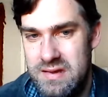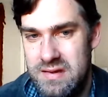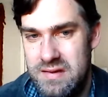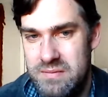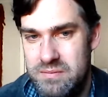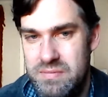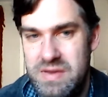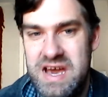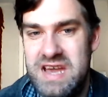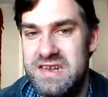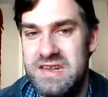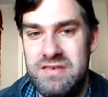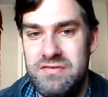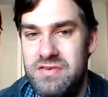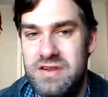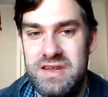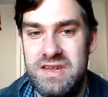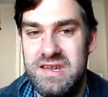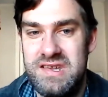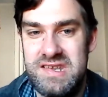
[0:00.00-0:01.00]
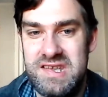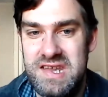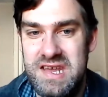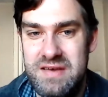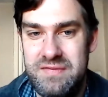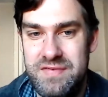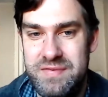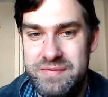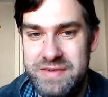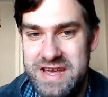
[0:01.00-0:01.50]
Maddie really
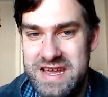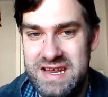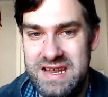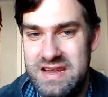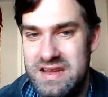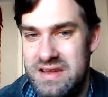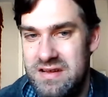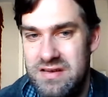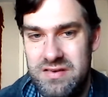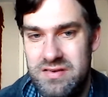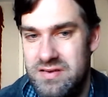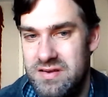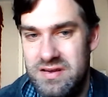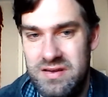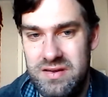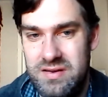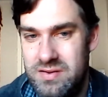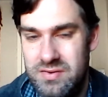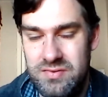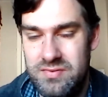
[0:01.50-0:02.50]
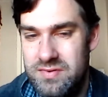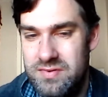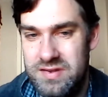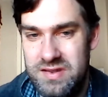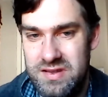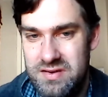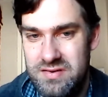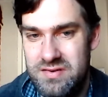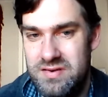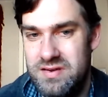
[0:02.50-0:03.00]
snaps back at her and calls
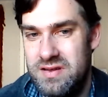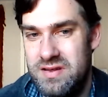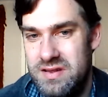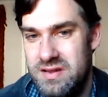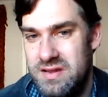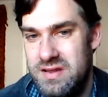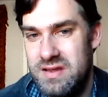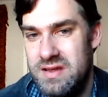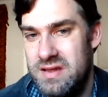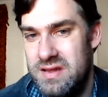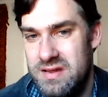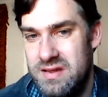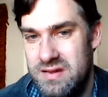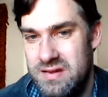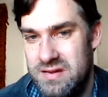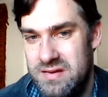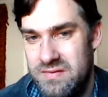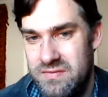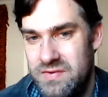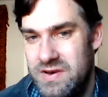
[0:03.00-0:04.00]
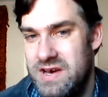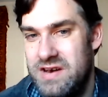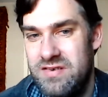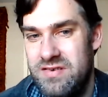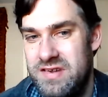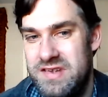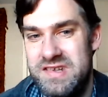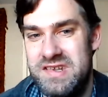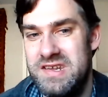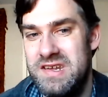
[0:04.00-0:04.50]
her
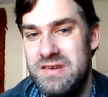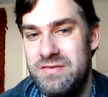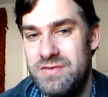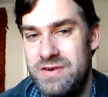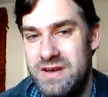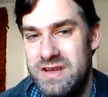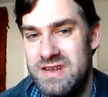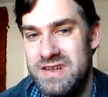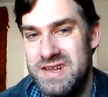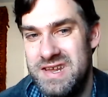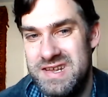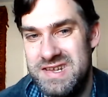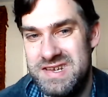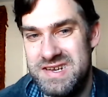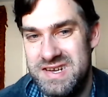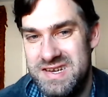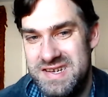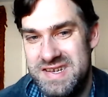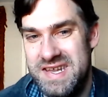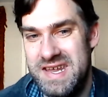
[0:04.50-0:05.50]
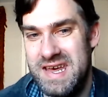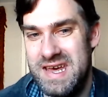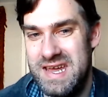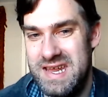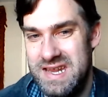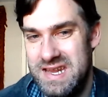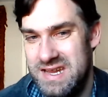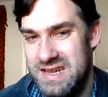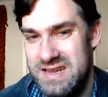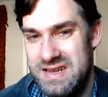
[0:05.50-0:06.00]
a C word, let's just
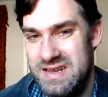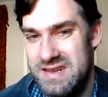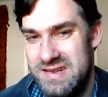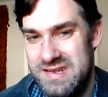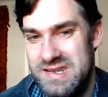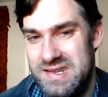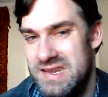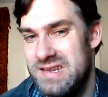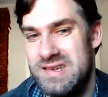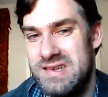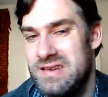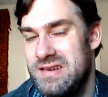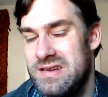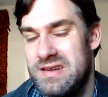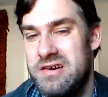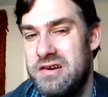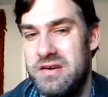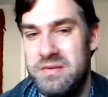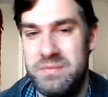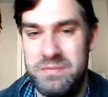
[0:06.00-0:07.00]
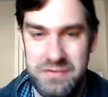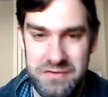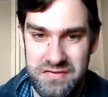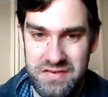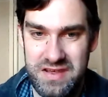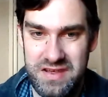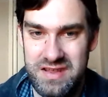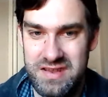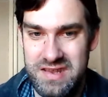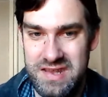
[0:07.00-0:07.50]
say, and says, I
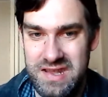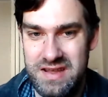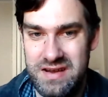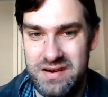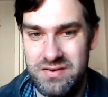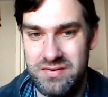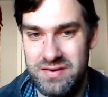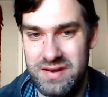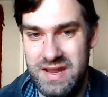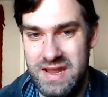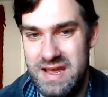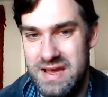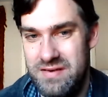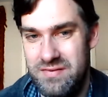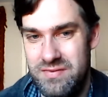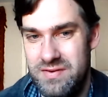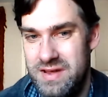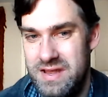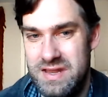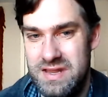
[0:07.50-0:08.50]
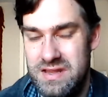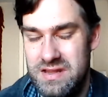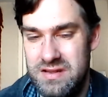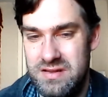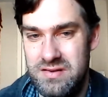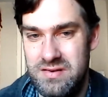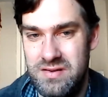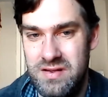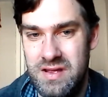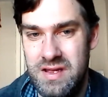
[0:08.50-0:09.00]
preferred the old Kat where
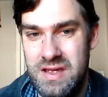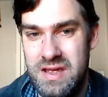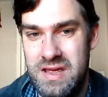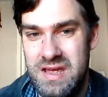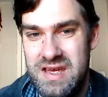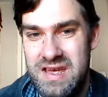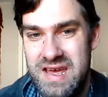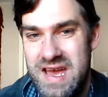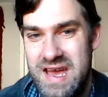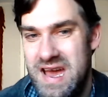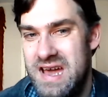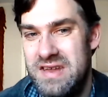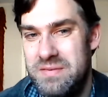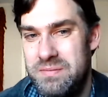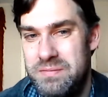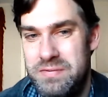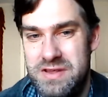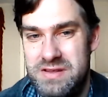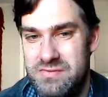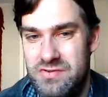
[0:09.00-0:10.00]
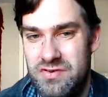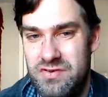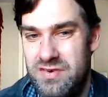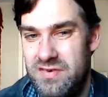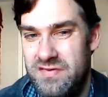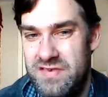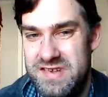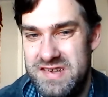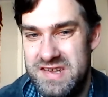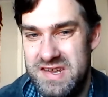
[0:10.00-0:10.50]
you had a bit more
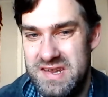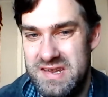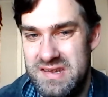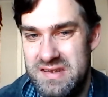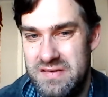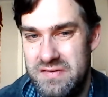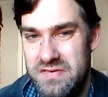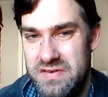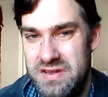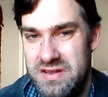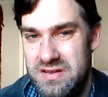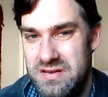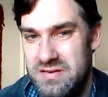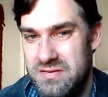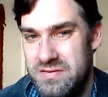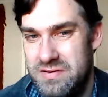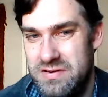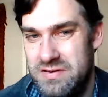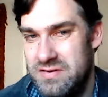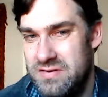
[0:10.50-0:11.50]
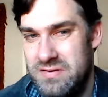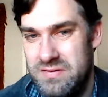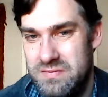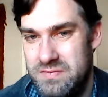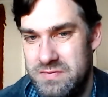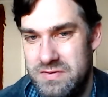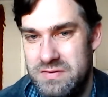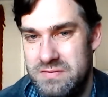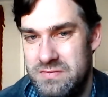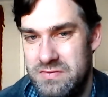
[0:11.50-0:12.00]
of a sense of humour, a
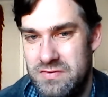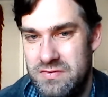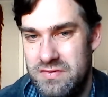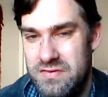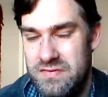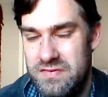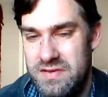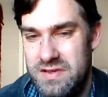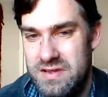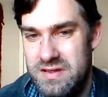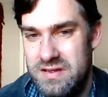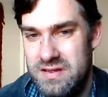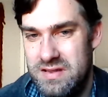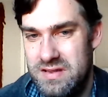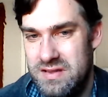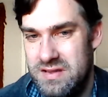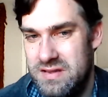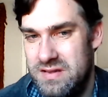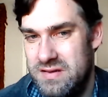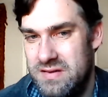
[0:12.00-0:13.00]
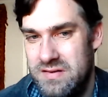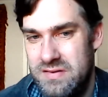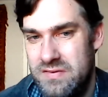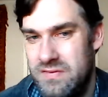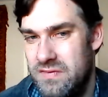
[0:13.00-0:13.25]
bit more of a